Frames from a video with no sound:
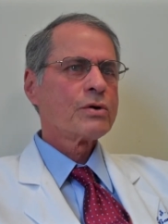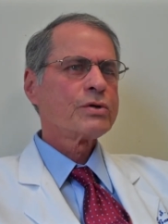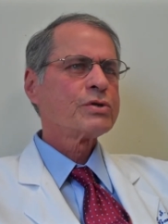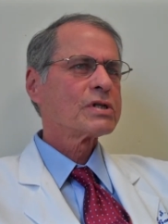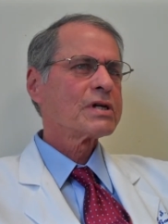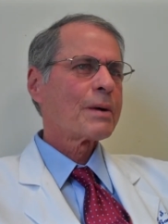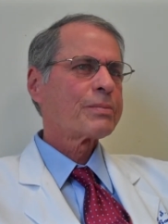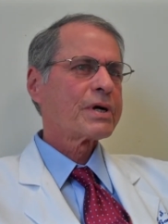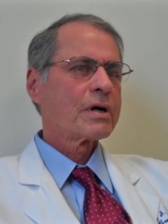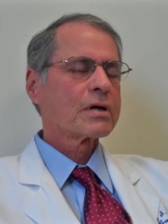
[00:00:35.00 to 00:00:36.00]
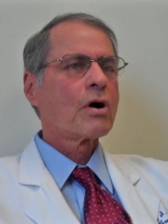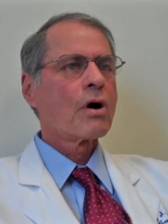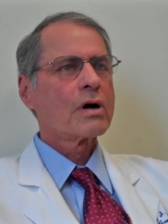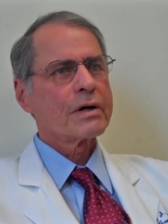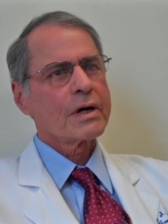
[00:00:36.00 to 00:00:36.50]
We usually operate on
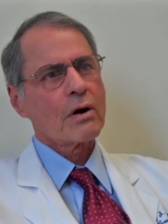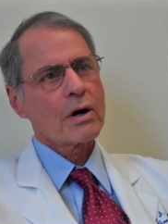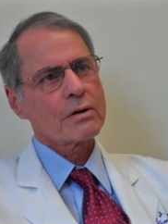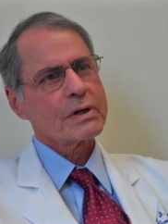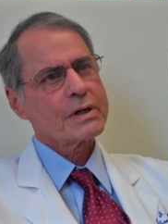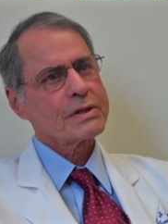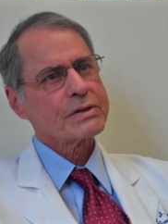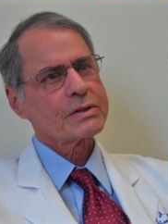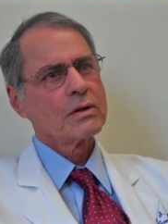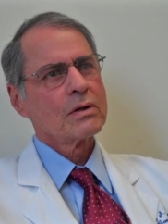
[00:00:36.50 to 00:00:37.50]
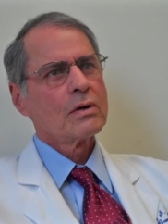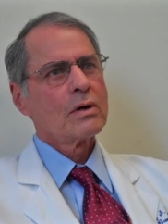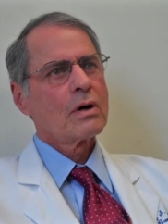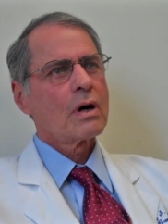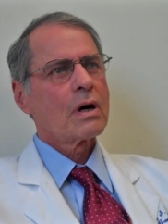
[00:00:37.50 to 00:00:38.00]
coronary arteries
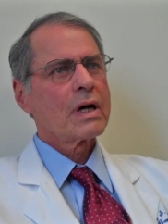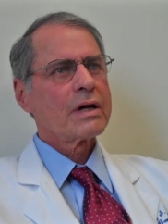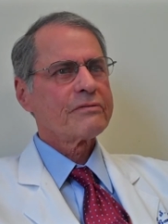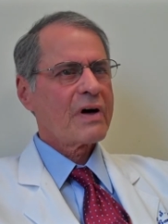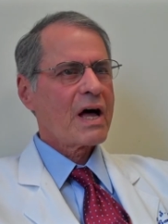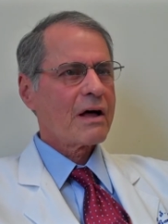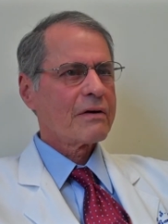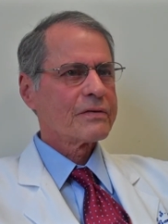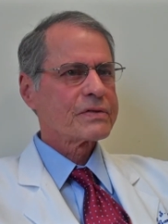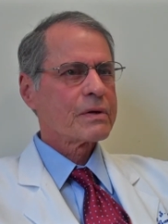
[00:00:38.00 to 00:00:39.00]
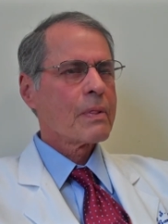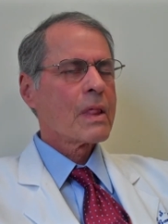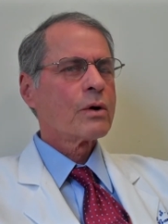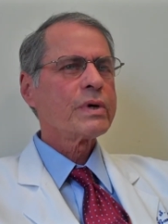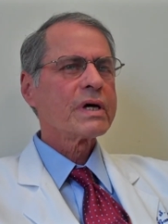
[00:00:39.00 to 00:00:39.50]
uh, and valves.
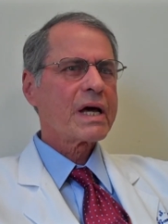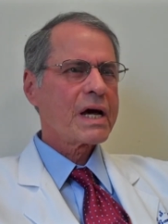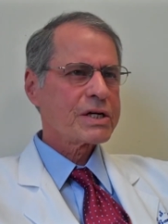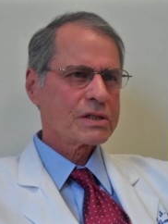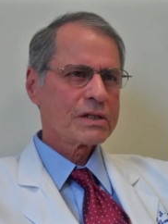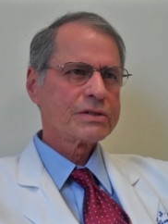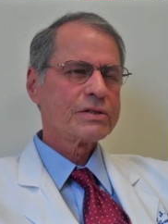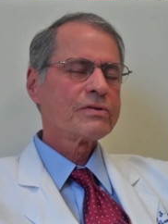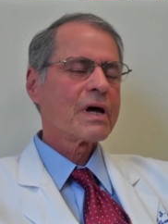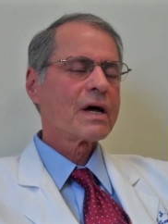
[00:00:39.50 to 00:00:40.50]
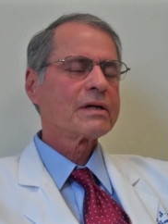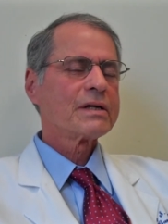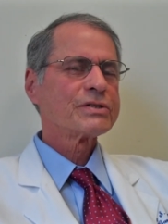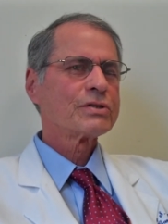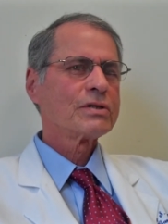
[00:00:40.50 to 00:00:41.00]
We occasionally do that
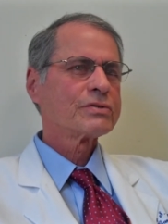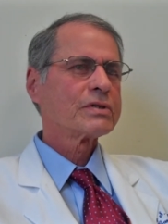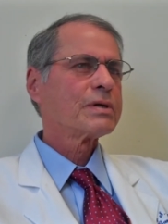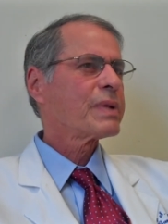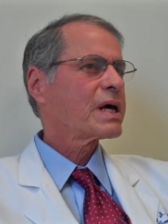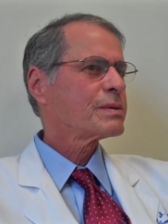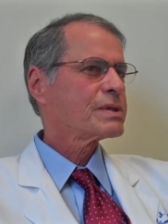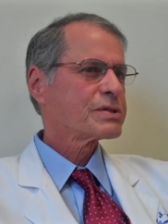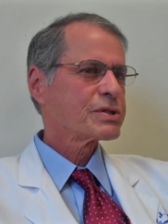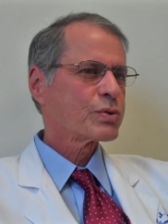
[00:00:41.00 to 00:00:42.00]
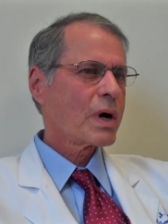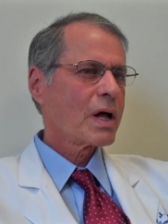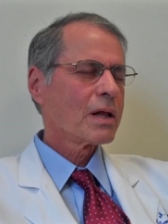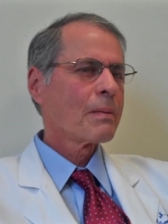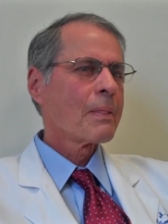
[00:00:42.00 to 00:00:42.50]
in children and babies as
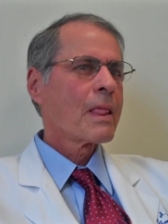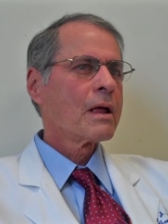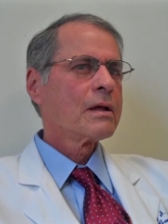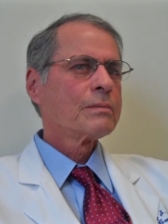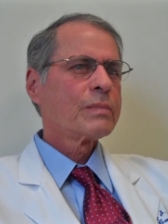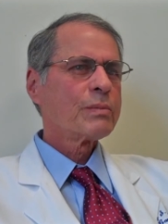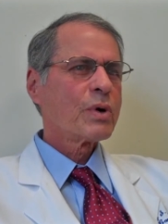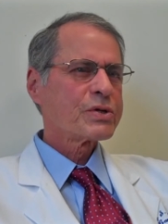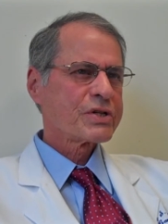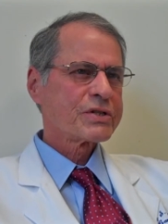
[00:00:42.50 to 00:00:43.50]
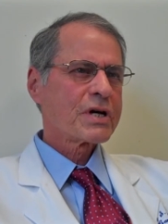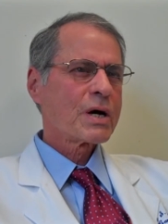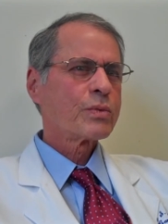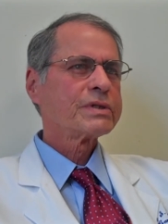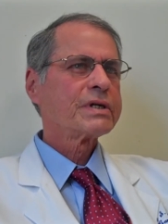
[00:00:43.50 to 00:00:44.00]
well, but most of the
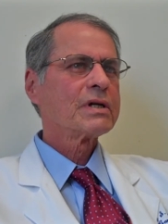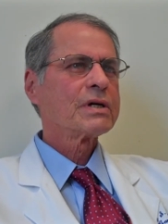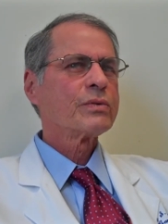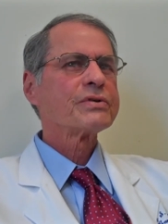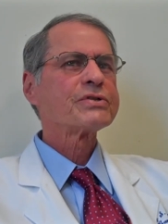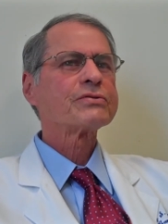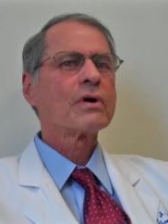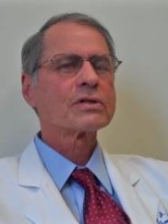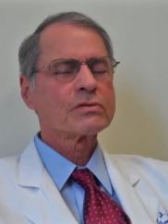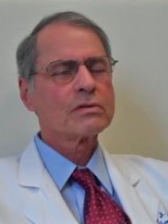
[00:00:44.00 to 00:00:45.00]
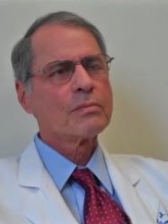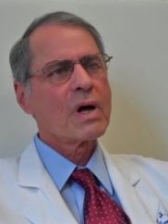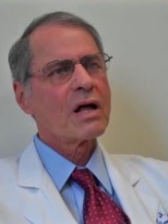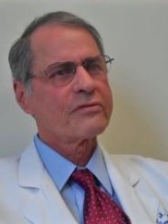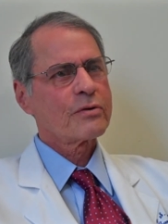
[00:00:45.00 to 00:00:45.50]
time we're dealing with structural
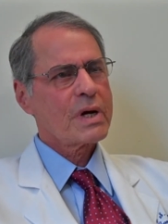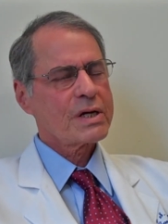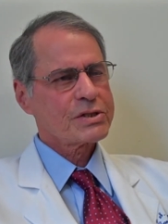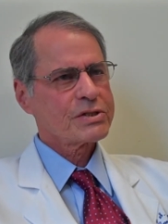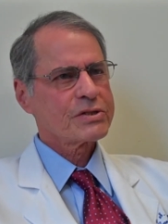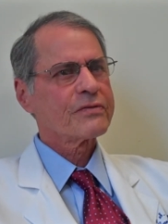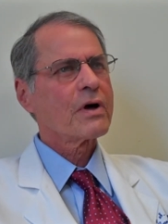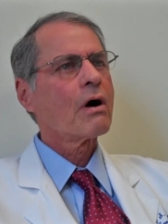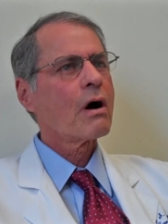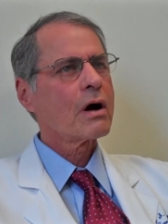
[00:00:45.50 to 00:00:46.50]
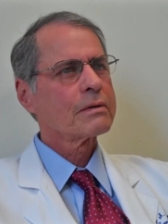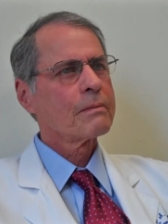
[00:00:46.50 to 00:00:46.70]
malformations of the heart,